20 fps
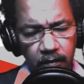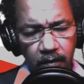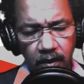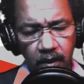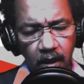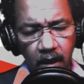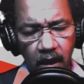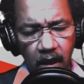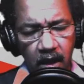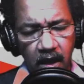
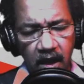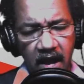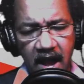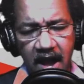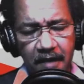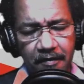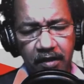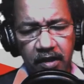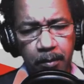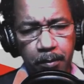have an
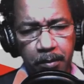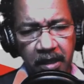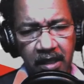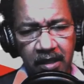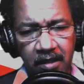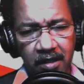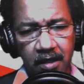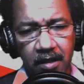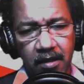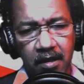opinion
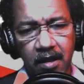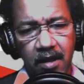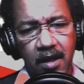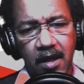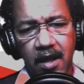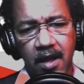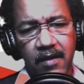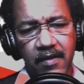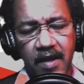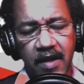and
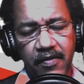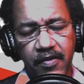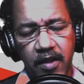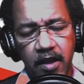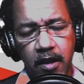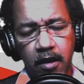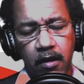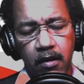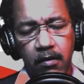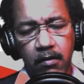that
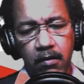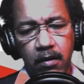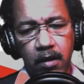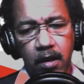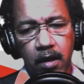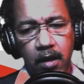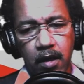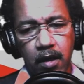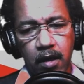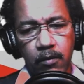they're
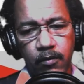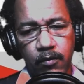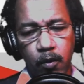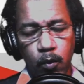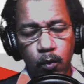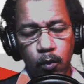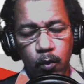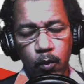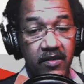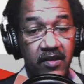willing
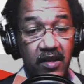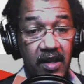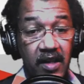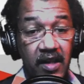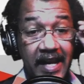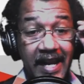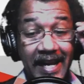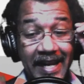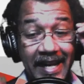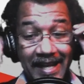to let
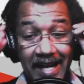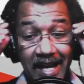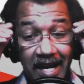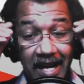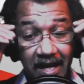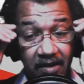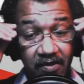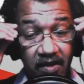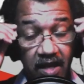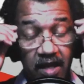any
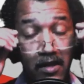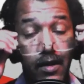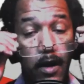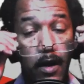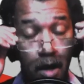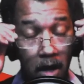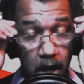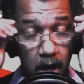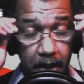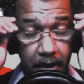content
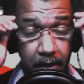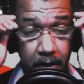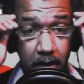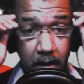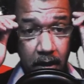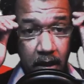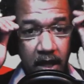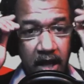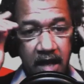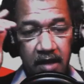on
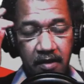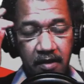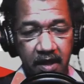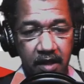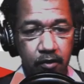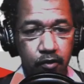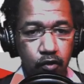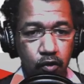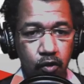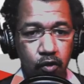and then
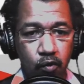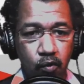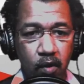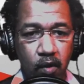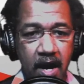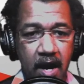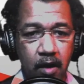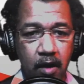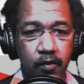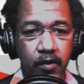turn
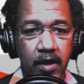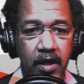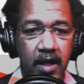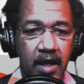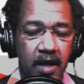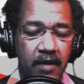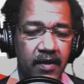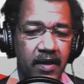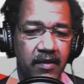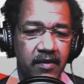around and
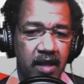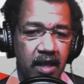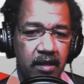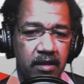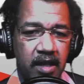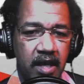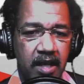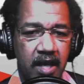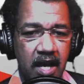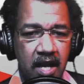they take that
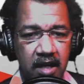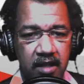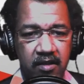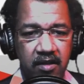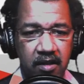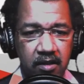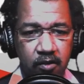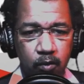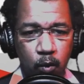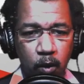content
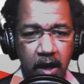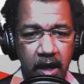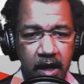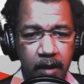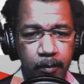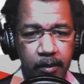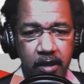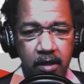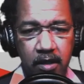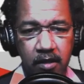away
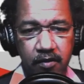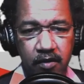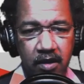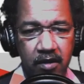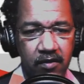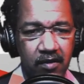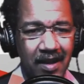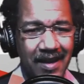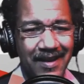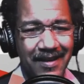because it's
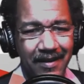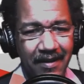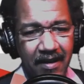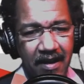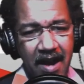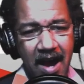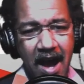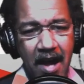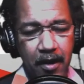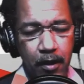
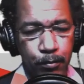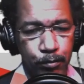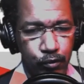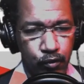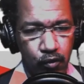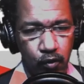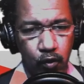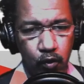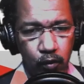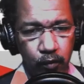not
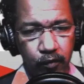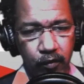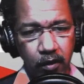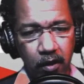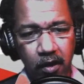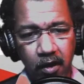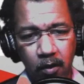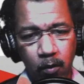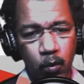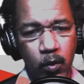approved,
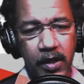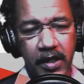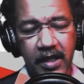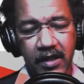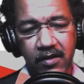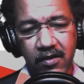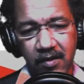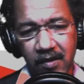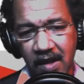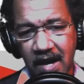when it's
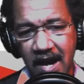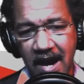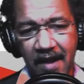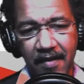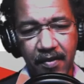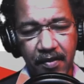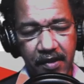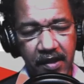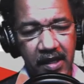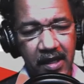not
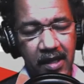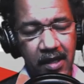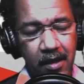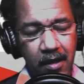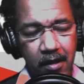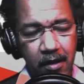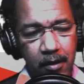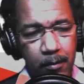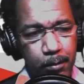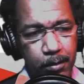the
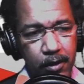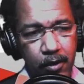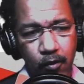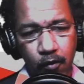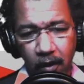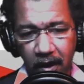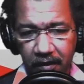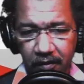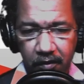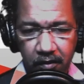
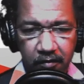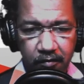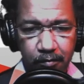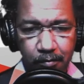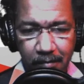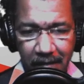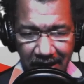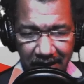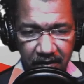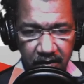progressive
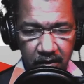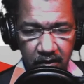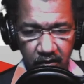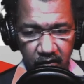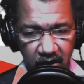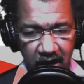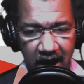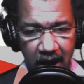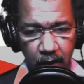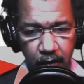message
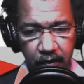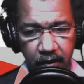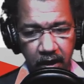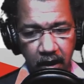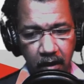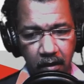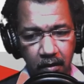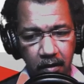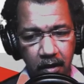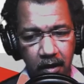out there,
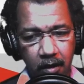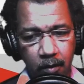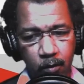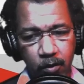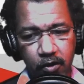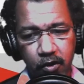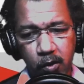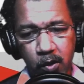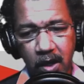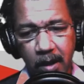when you
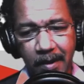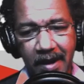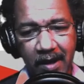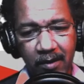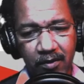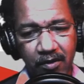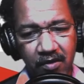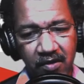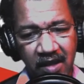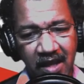come out and
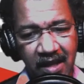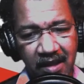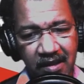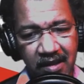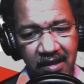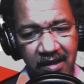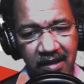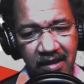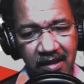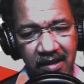say
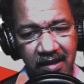things